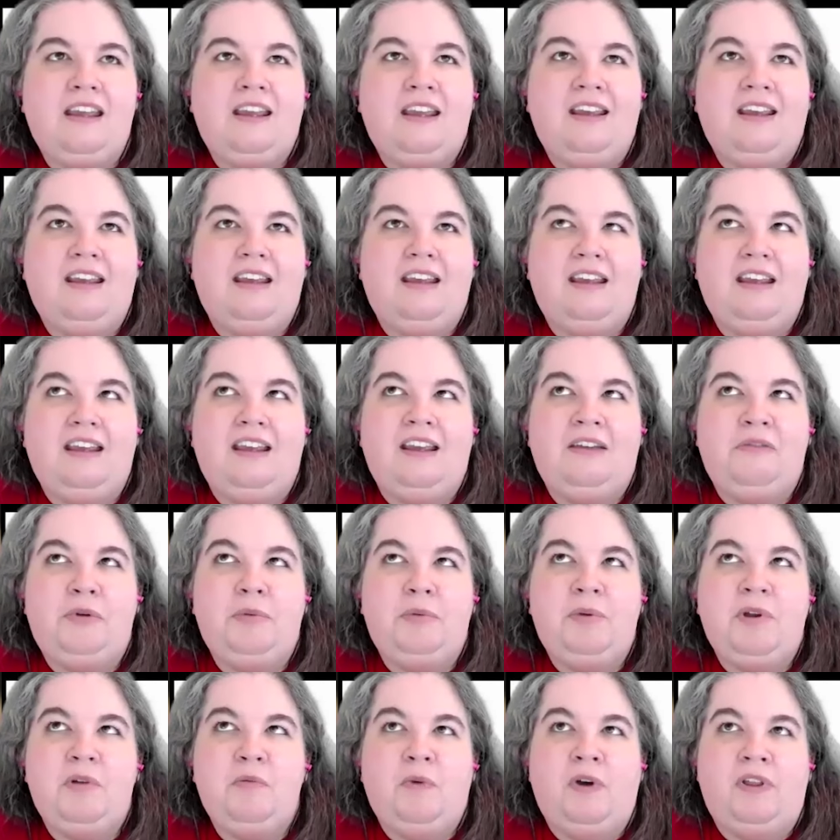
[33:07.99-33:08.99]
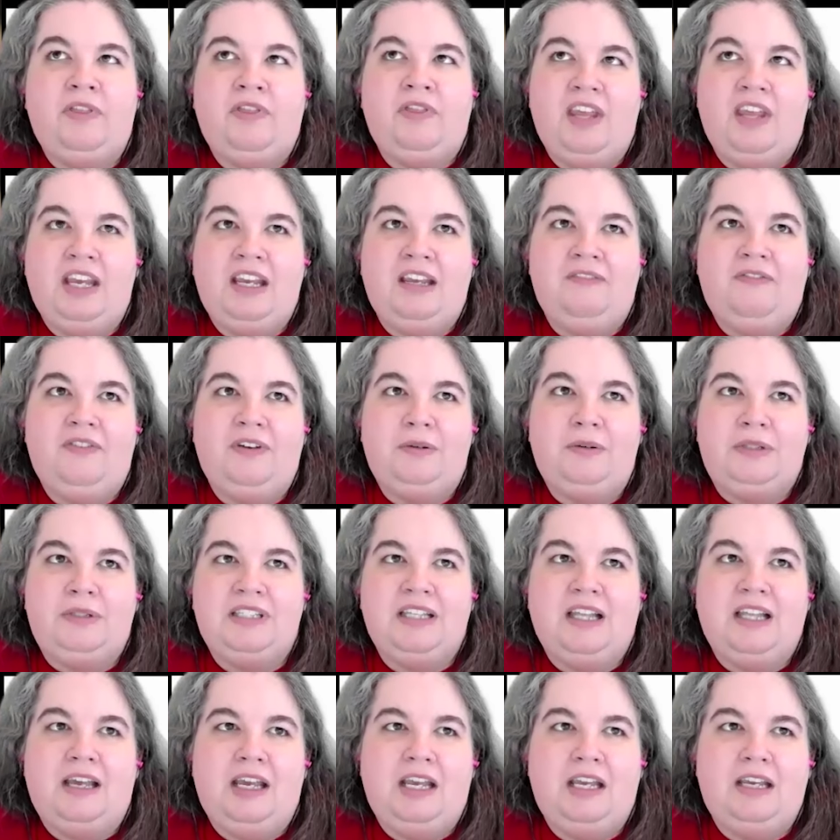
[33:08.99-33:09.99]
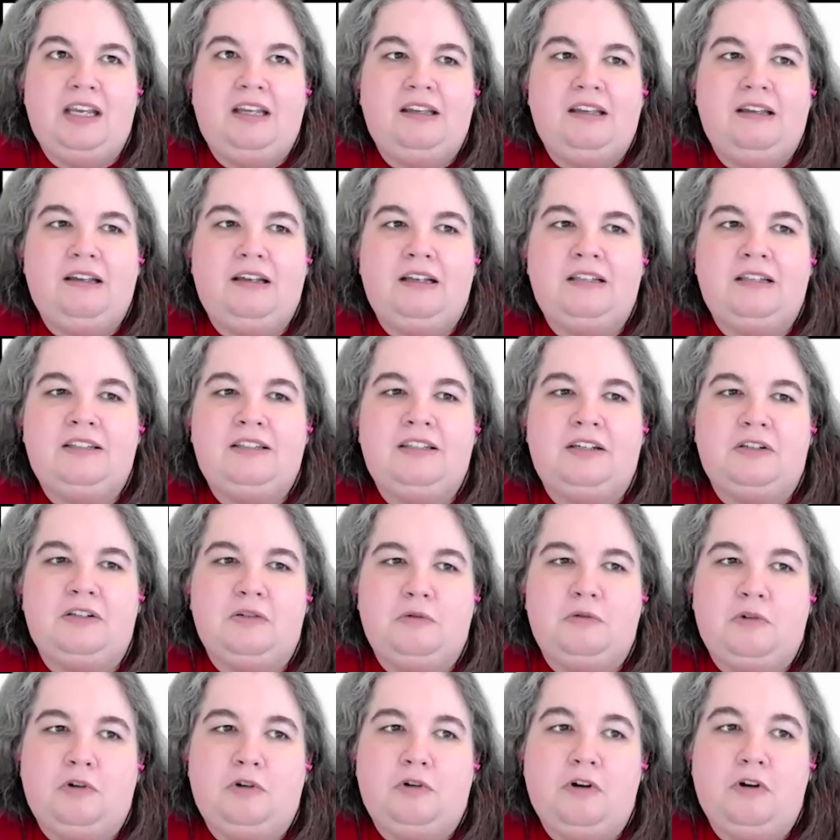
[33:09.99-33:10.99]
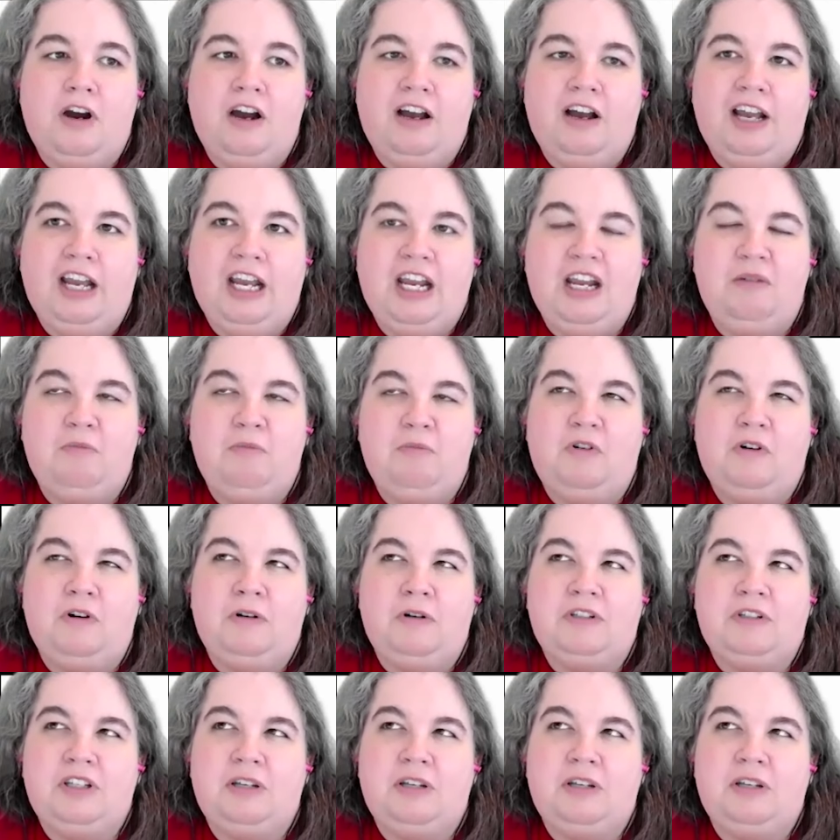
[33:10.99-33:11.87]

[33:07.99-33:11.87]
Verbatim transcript: it, it would be one thing if it was like a sexual crime yeah, or